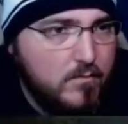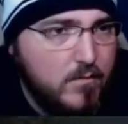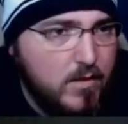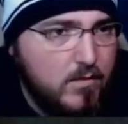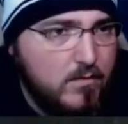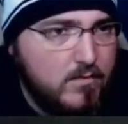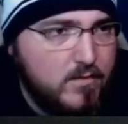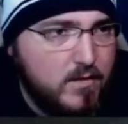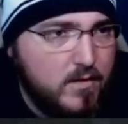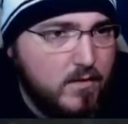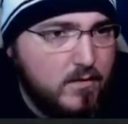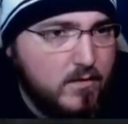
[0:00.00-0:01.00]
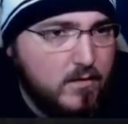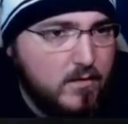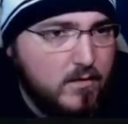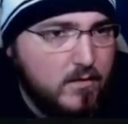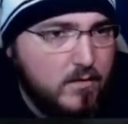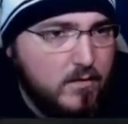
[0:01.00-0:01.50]
Music!
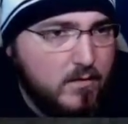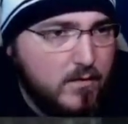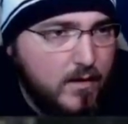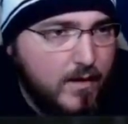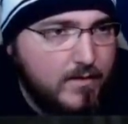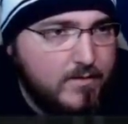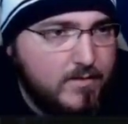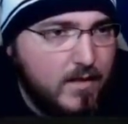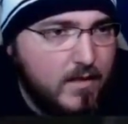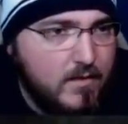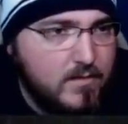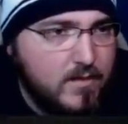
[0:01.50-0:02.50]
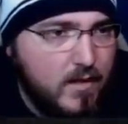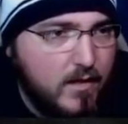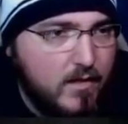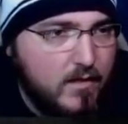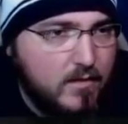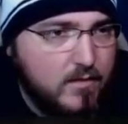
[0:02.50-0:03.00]
It sounds
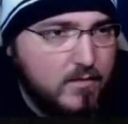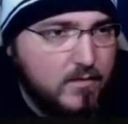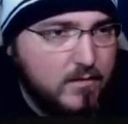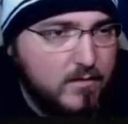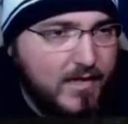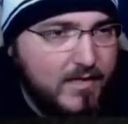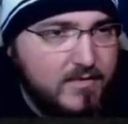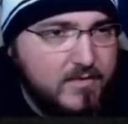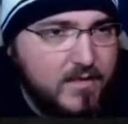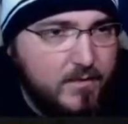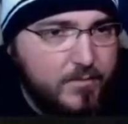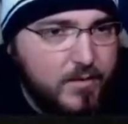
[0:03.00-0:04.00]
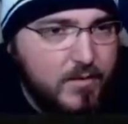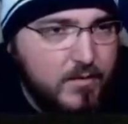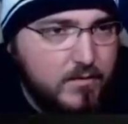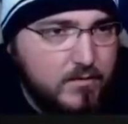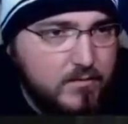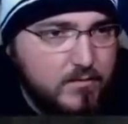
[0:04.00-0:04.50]
like Led Zeppelin!